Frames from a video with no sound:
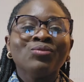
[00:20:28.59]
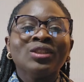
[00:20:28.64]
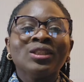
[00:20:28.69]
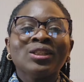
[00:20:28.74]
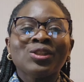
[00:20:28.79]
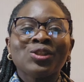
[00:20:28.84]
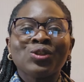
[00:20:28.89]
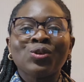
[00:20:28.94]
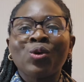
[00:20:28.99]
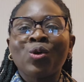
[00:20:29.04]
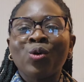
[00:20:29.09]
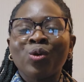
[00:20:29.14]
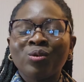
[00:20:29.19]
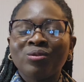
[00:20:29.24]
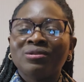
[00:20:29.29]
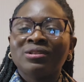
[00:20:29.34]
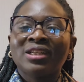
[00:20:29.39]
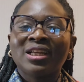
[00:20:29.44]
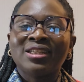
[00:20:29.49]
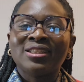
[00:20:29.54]
So
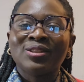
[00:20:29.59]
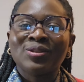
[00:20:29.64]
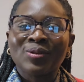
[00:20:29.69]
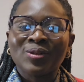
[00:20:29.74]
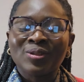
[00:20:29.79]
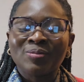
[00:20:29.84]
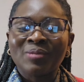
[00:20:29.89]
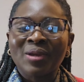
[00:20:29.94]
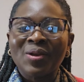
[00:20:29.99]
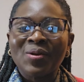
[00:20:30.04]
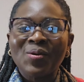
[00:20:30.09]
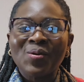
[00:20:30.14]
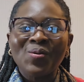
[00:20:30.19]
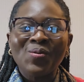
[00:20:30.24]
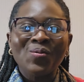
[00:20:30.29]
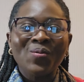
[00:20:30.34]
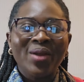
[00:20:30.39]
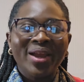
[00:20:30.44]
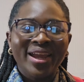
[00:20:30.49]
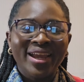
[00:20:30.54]
that's just my own
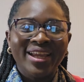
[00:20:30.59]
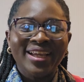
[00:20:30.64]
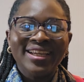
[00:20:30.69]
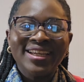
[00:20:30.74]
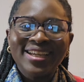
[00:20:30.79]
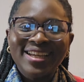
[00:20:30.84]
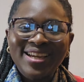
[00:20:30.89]
way